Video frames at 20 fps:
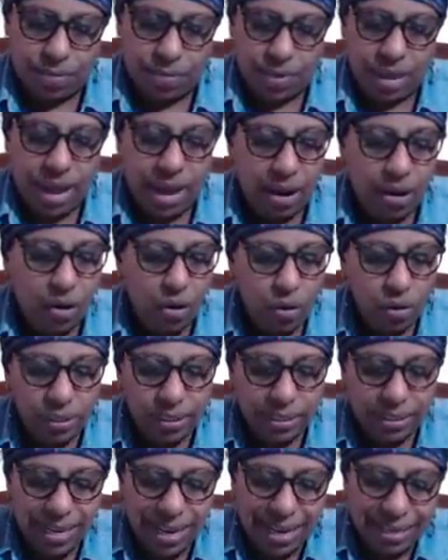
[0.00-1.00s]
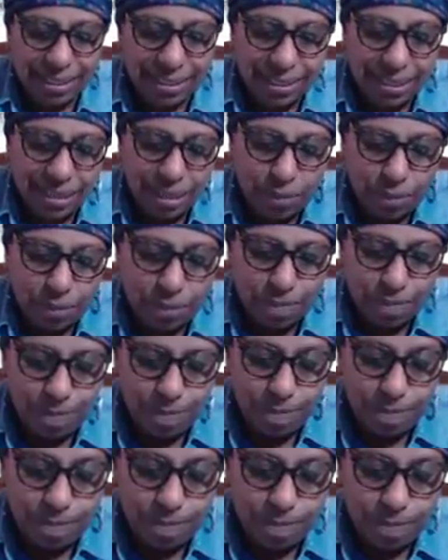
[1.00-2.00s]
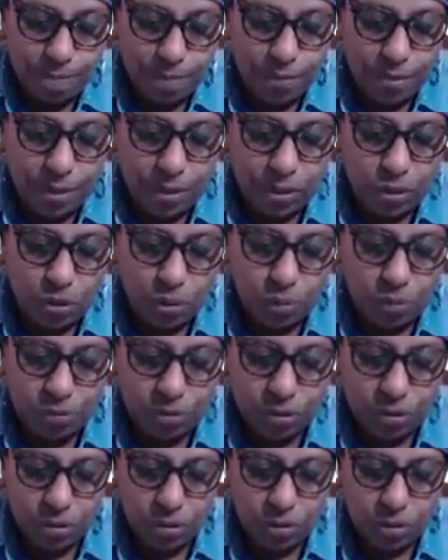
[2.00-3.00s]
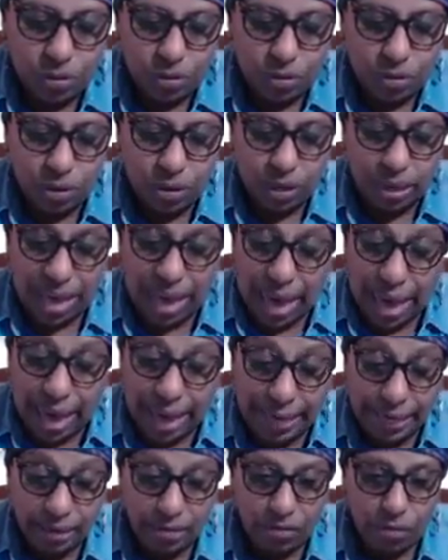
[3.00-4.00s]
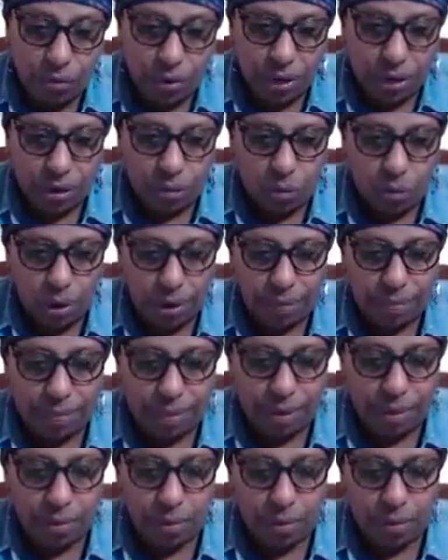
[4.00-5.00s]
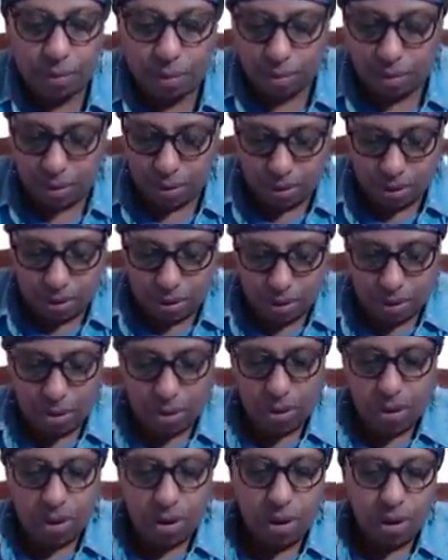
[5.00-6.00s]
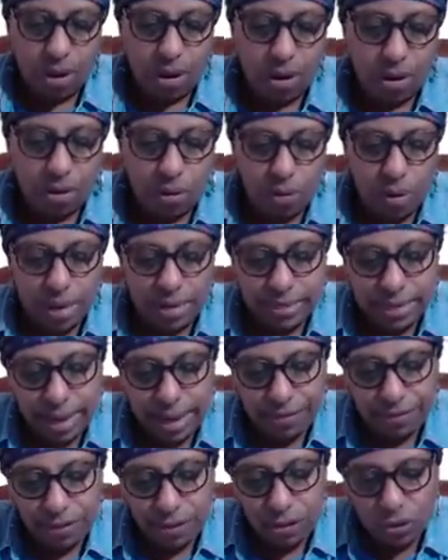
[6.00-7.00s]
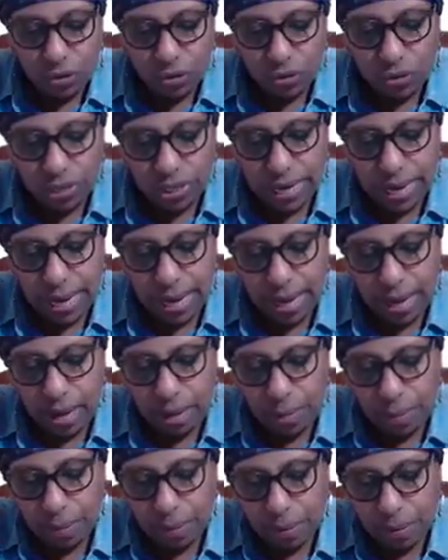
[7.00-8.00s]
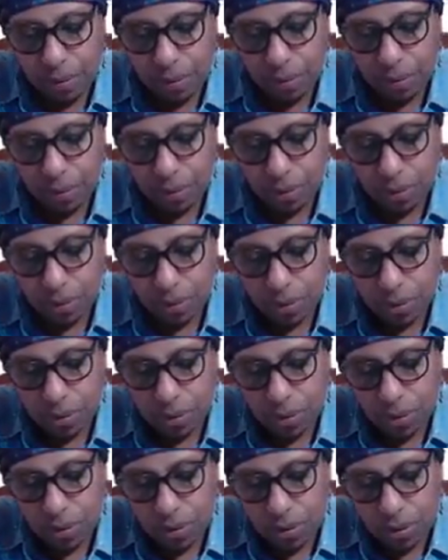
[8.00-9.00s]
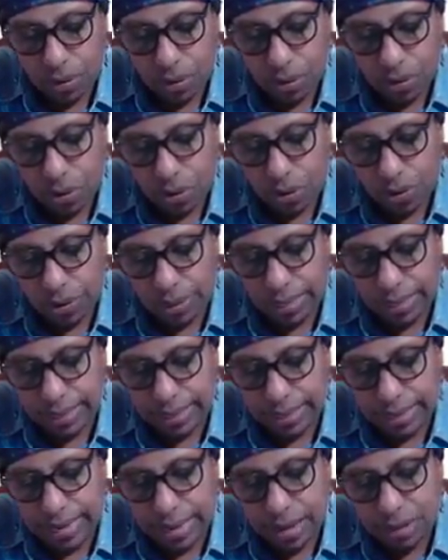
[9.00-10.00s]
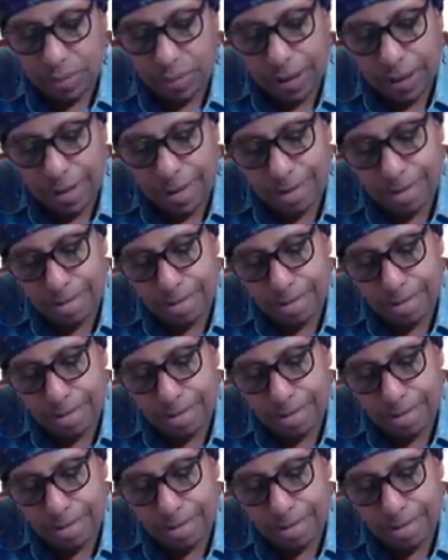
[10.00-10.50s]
You got to hold it tight to keep the loops kind of where you want them. Otherwise, I have to use tape to hold things down. But